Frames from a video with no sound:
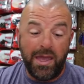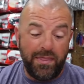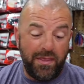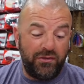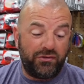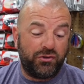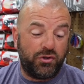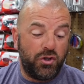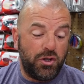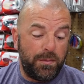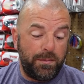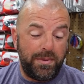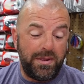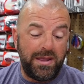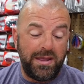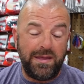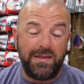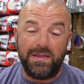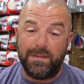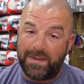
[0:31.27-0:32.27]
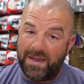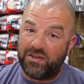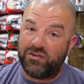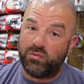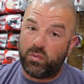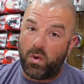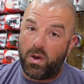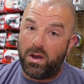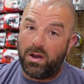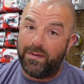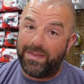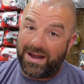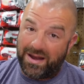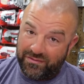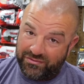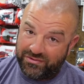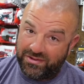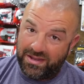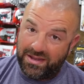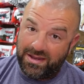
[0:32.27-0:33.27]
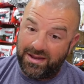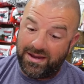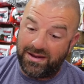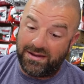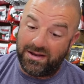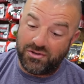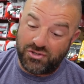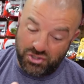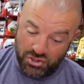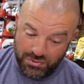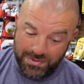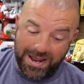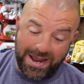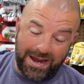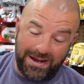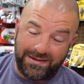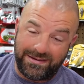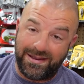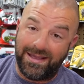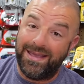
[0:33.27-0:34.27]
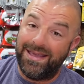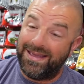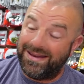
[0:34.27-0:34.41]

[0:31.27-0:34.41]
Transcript: This could be the best one that I've seen to date.